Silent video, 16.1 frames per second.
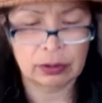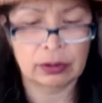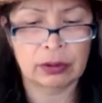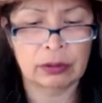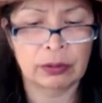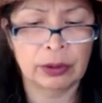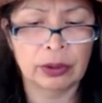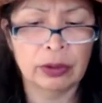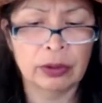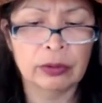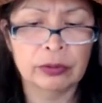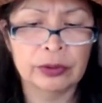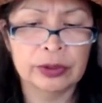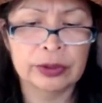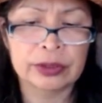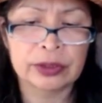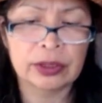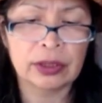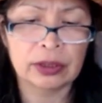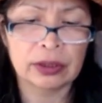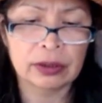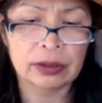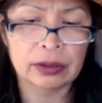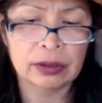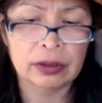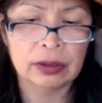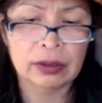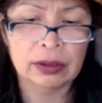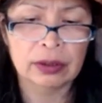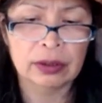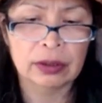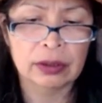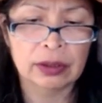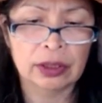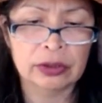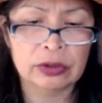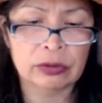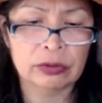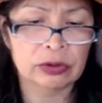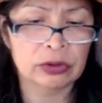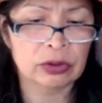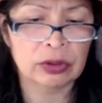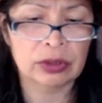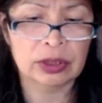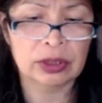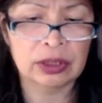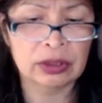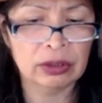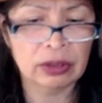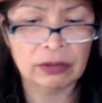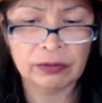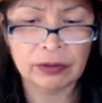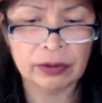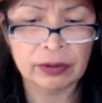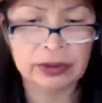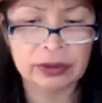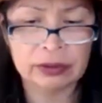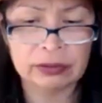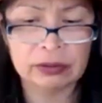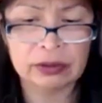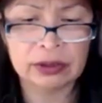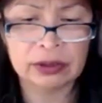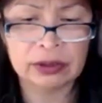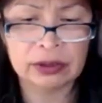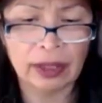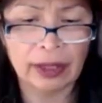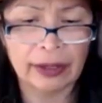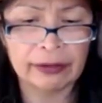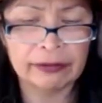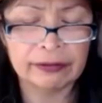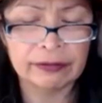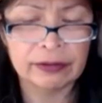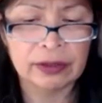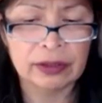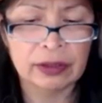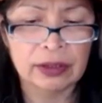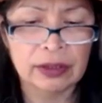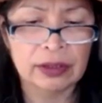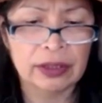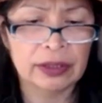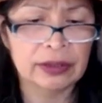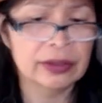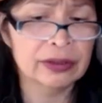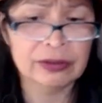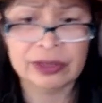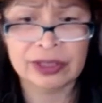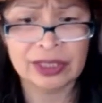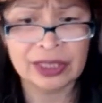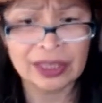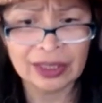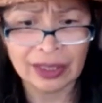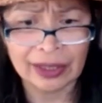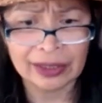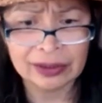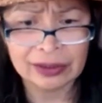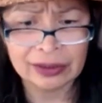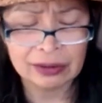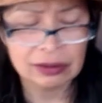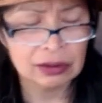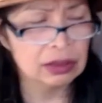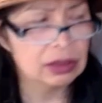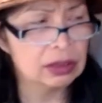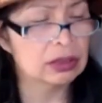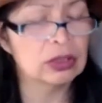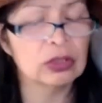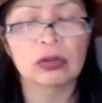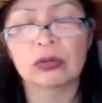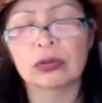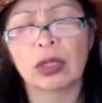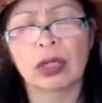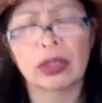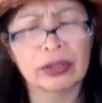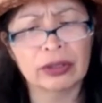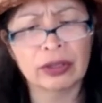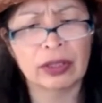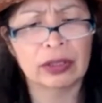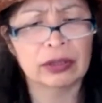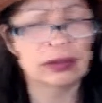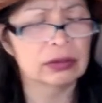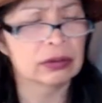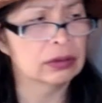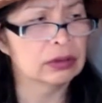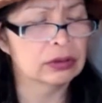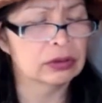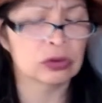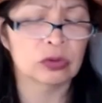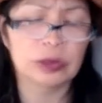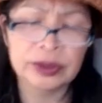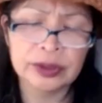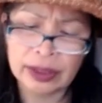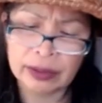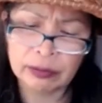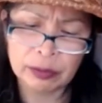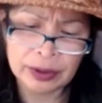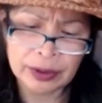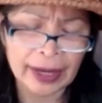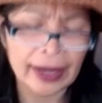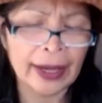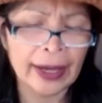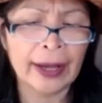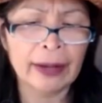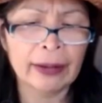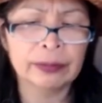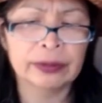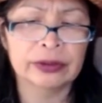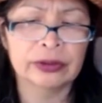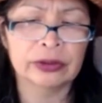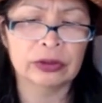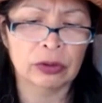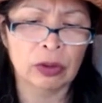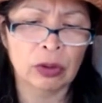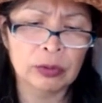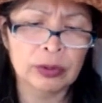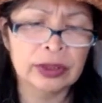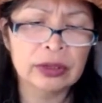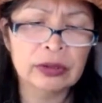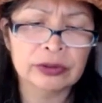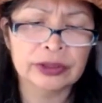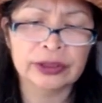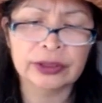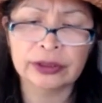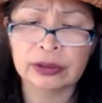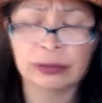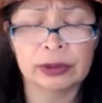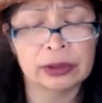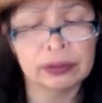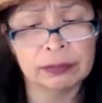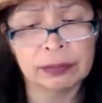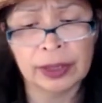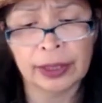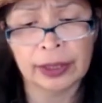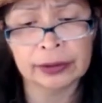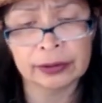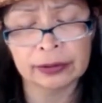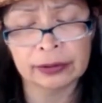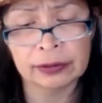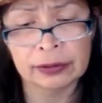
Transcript: below the sea. And so it started killing off all the sea life. And then there's sea lice, on and on. So when that happens, your whole ecosystem is impacted.